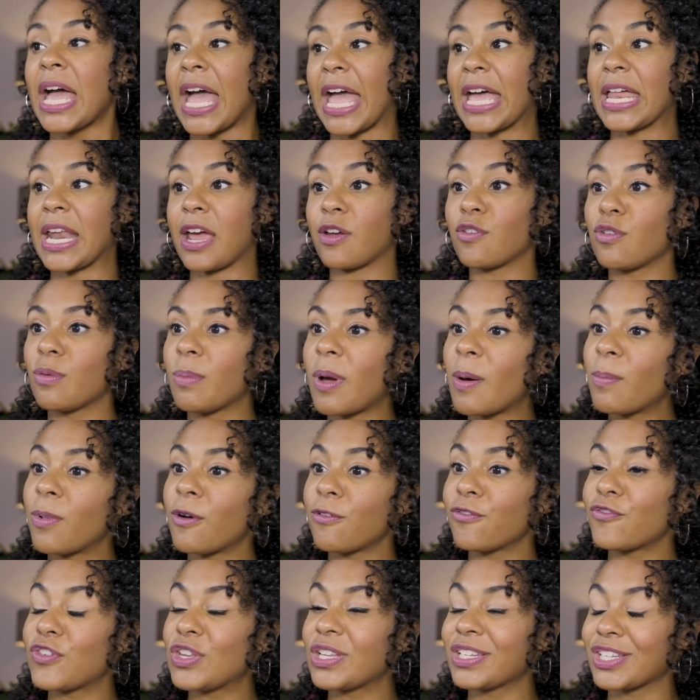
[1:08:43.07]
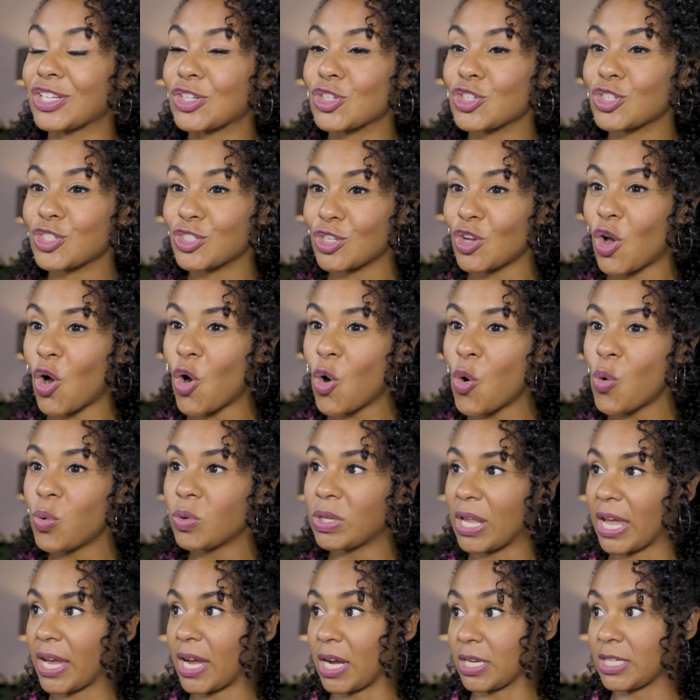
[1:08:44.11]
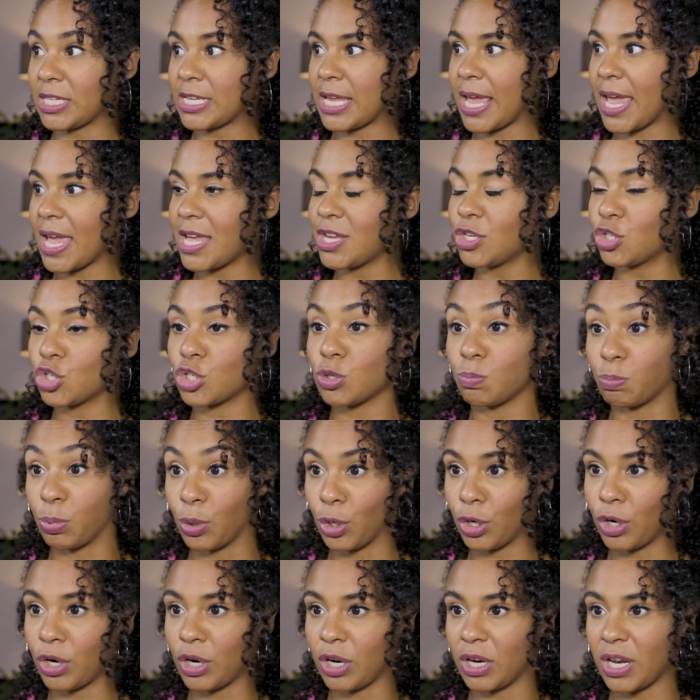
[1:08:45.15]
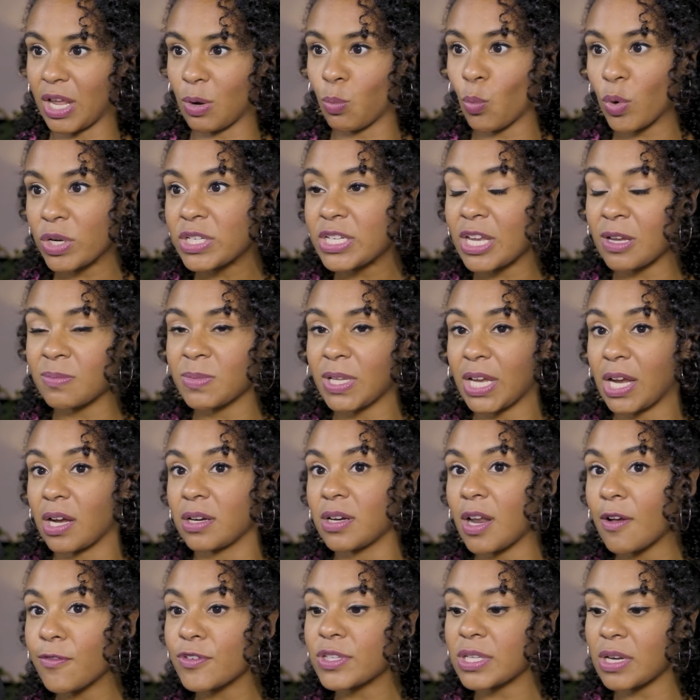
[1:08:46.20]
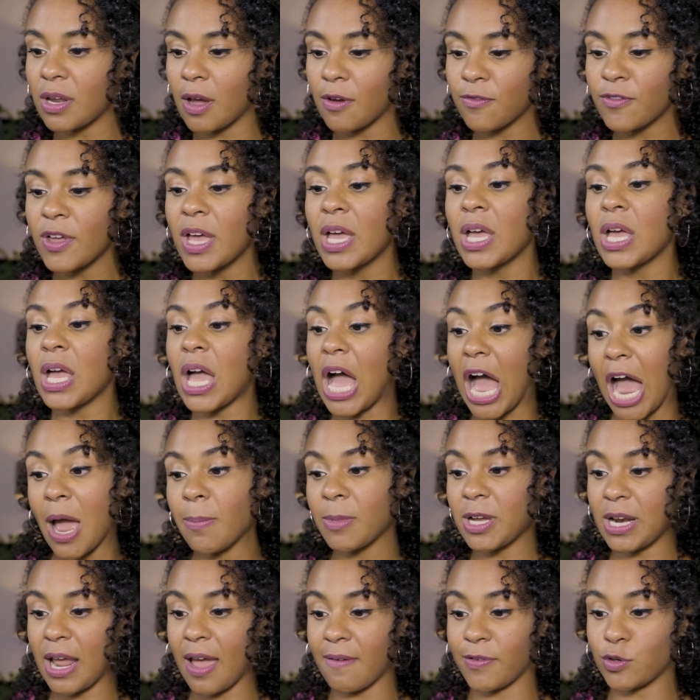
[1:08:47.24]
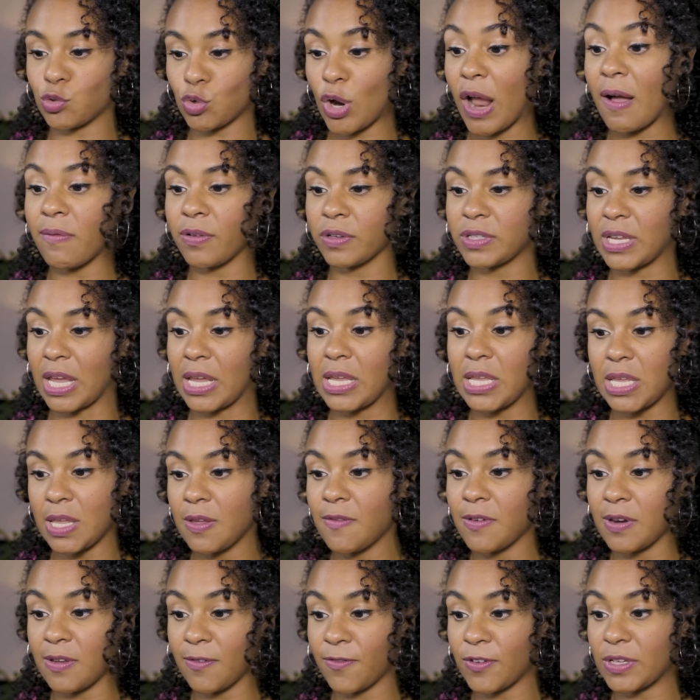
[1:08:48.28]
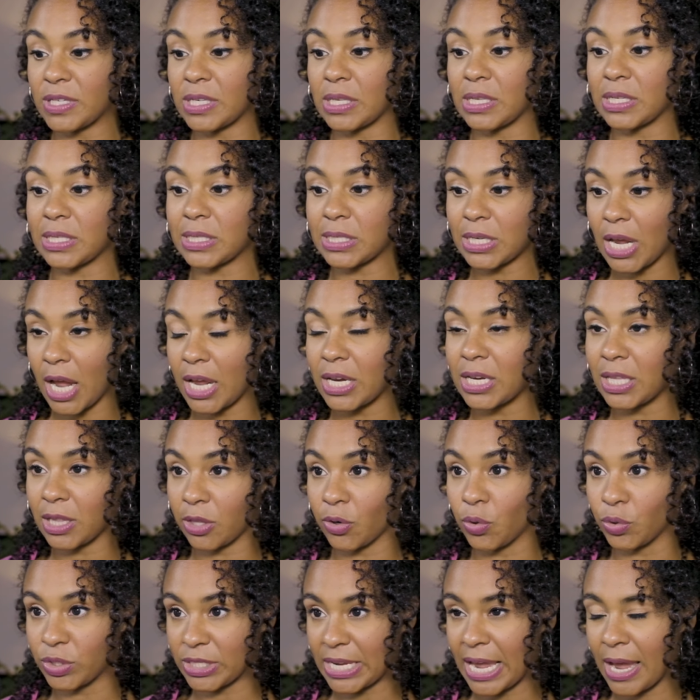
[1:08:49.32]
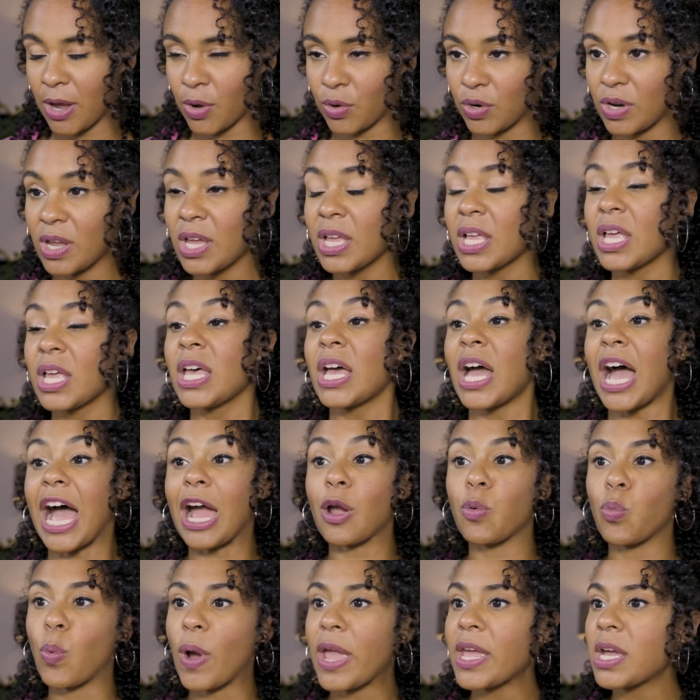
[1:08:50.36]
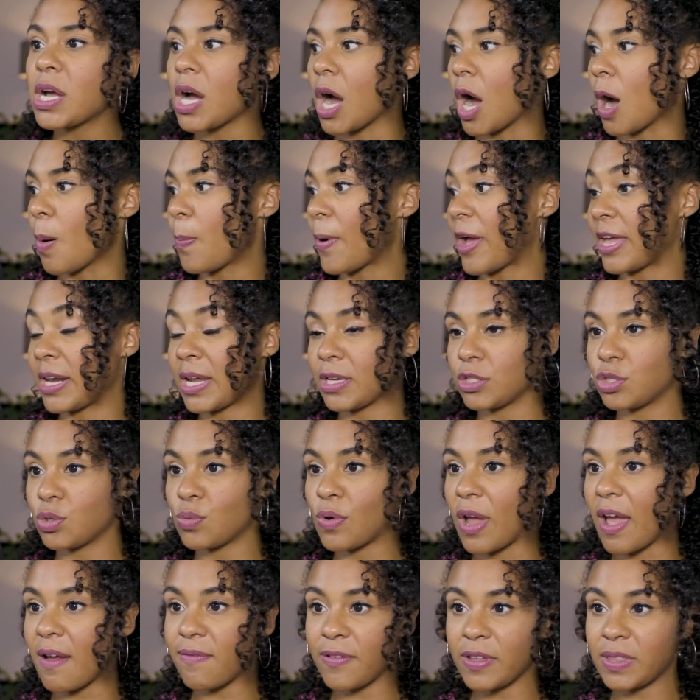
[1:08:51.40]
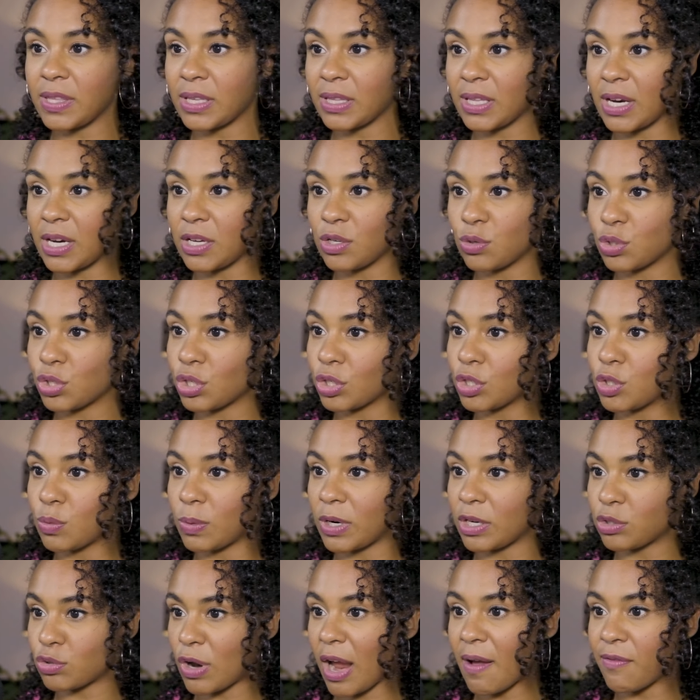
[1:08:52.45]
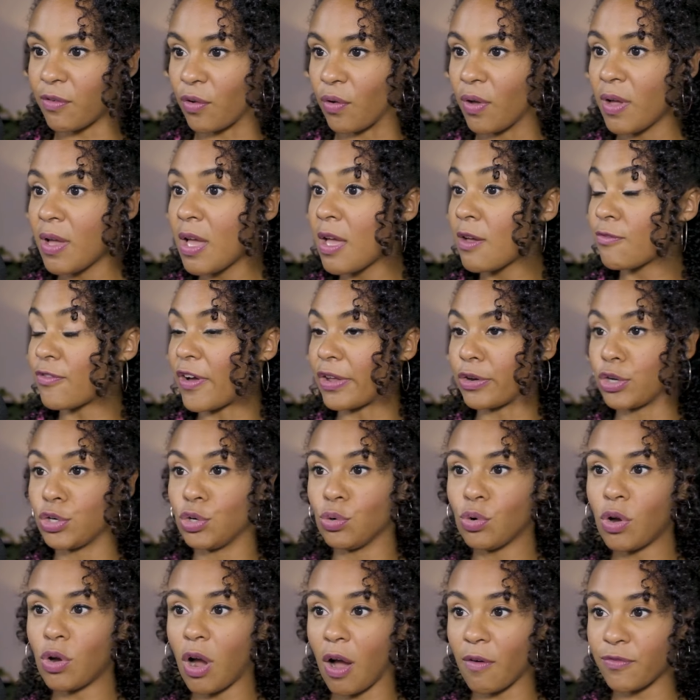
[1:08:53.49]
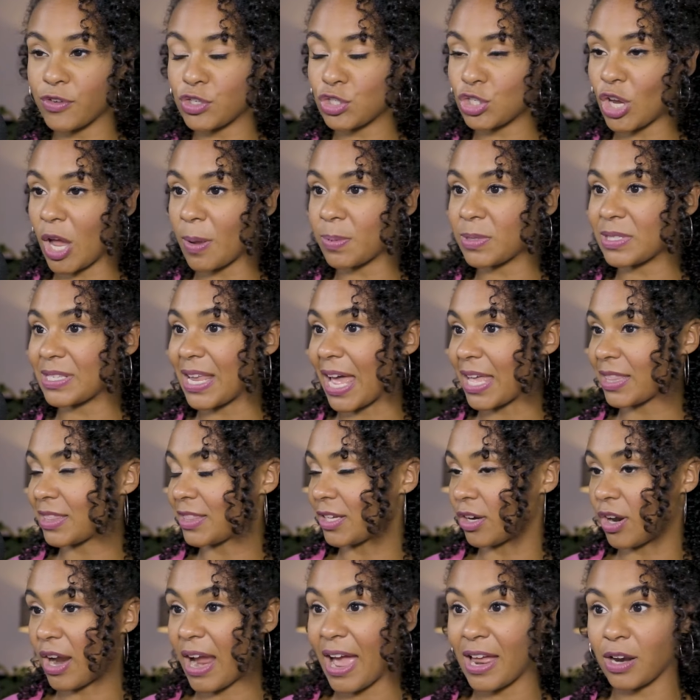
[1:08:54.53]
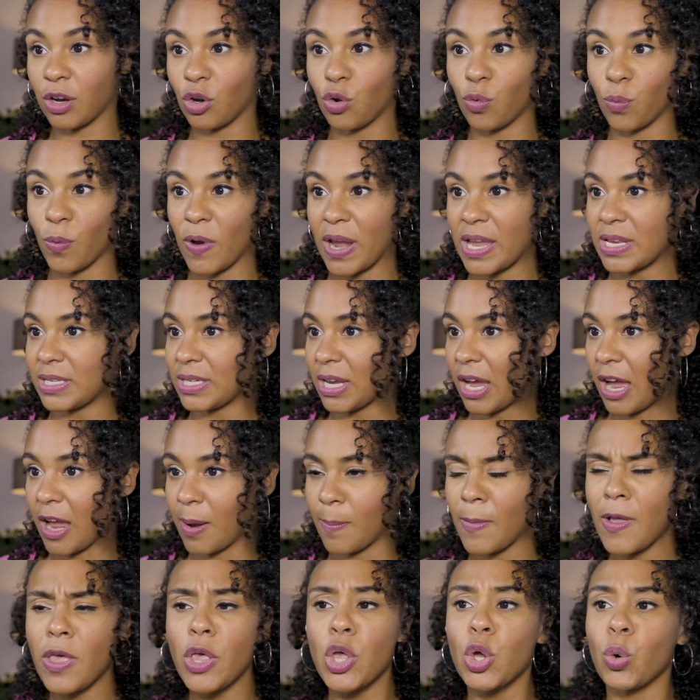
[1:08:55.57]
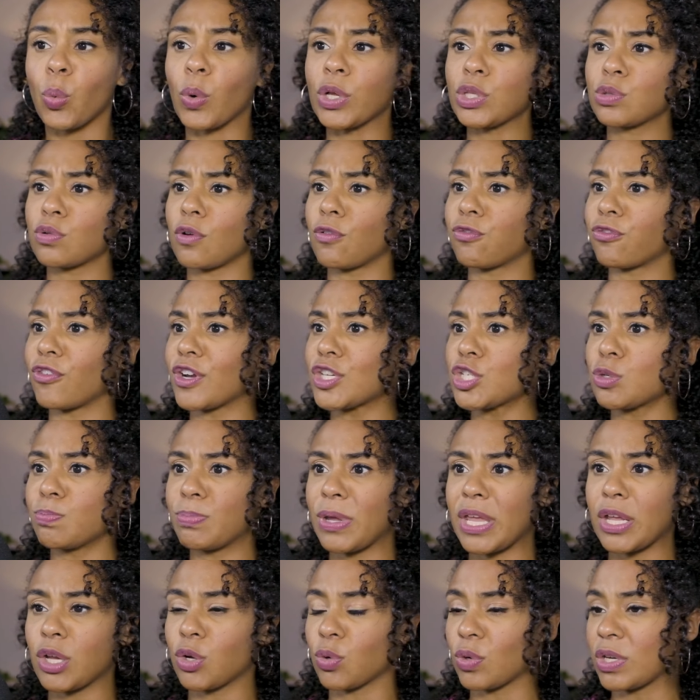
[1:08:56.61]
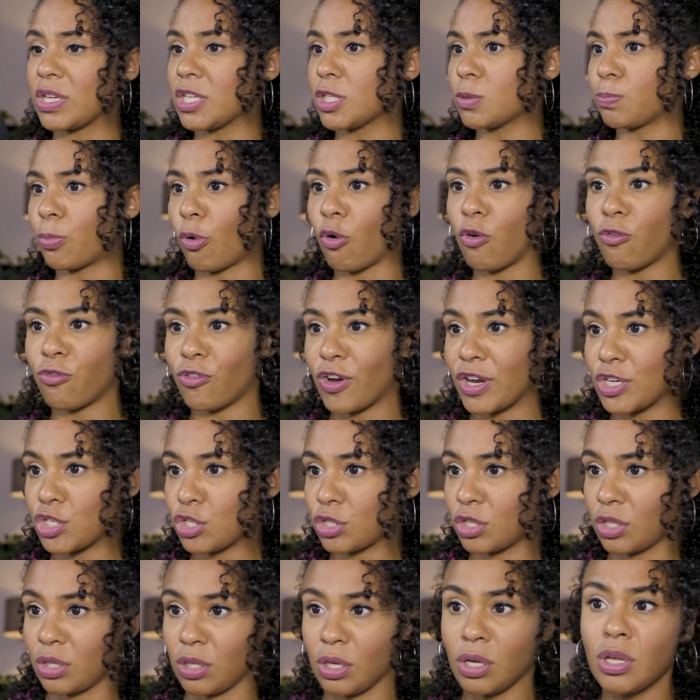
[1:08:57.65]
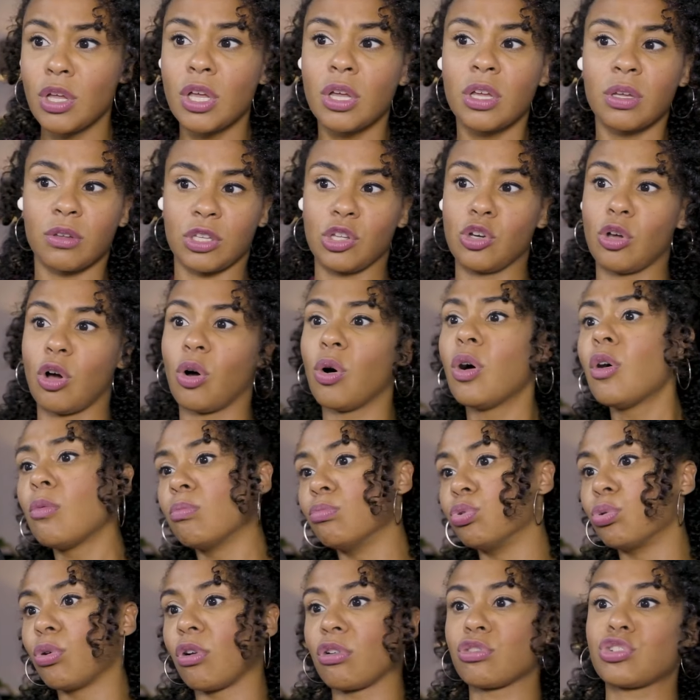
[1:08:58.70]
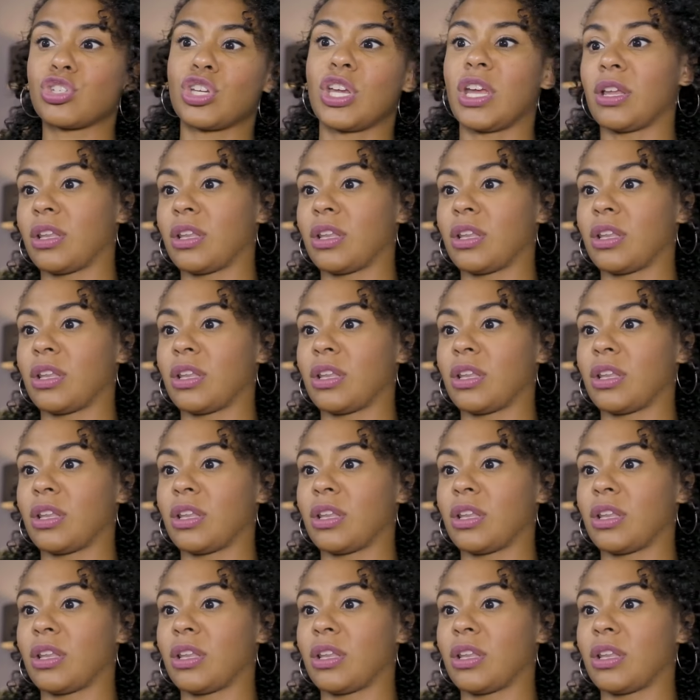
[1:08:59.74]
And I remember feeling so like a caged bird. And one day I'm like, enough is enough. I'm going to have a travel day, even if it's in this tiny little town. I wake up and I do everything that I usually do when I travel. Found a new coffee shop, sat there, had a great time, went to a French bakery, spoke French to the, you know, boulanger,